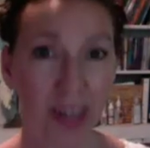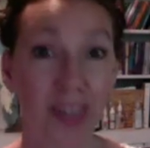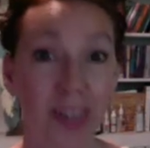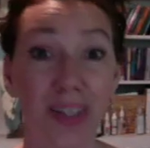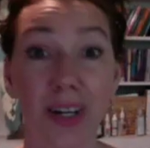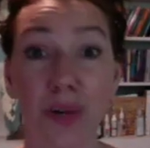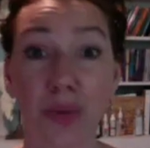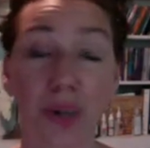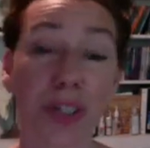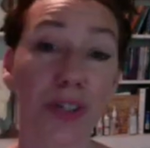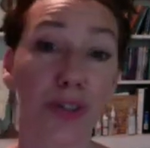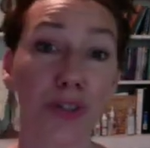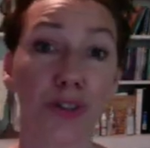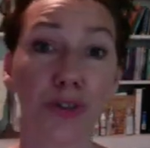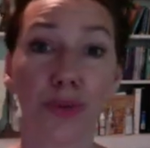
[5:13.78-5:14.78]
that I want you to
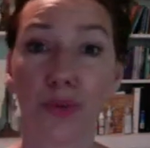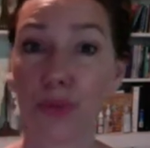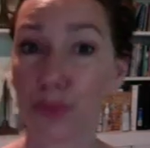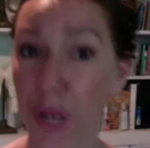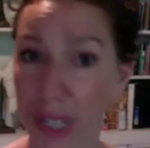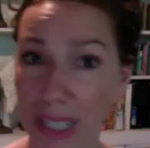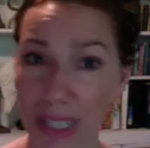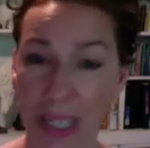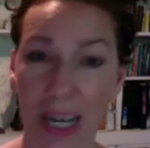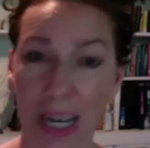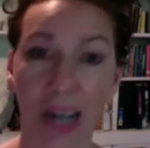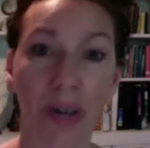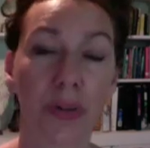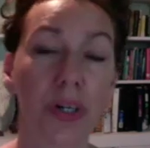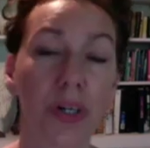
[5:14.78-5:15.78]
do right now.
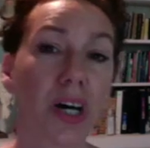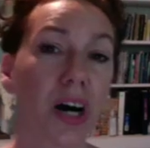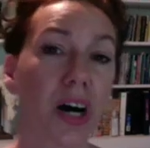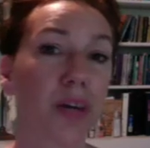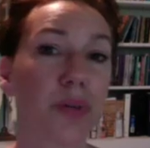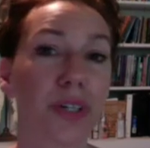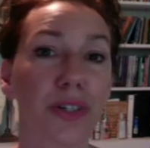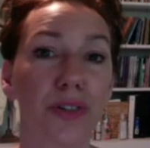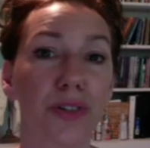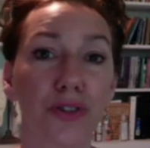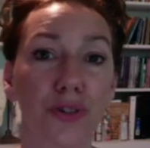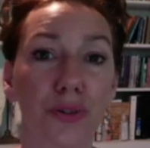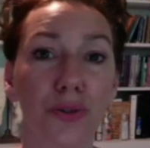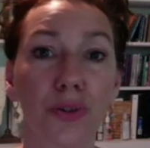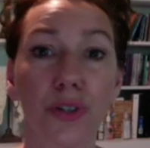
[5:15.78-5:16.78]
I want you
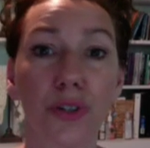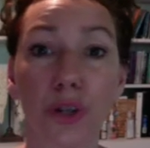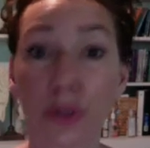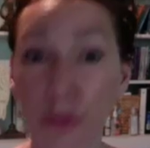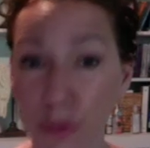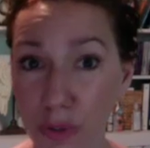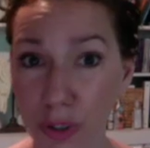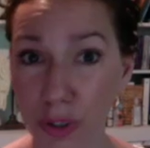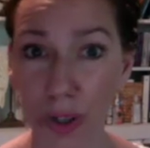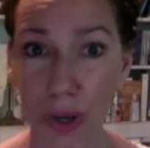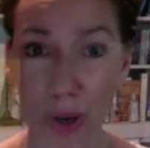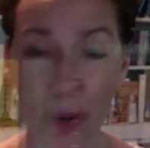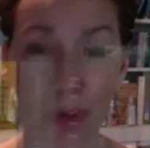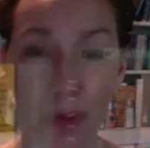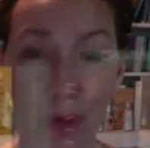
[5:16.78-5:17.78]
to go through your
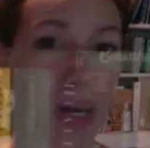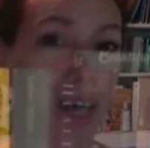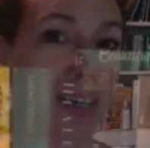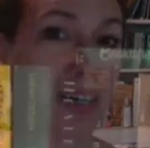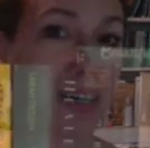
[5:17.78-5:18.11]
home and I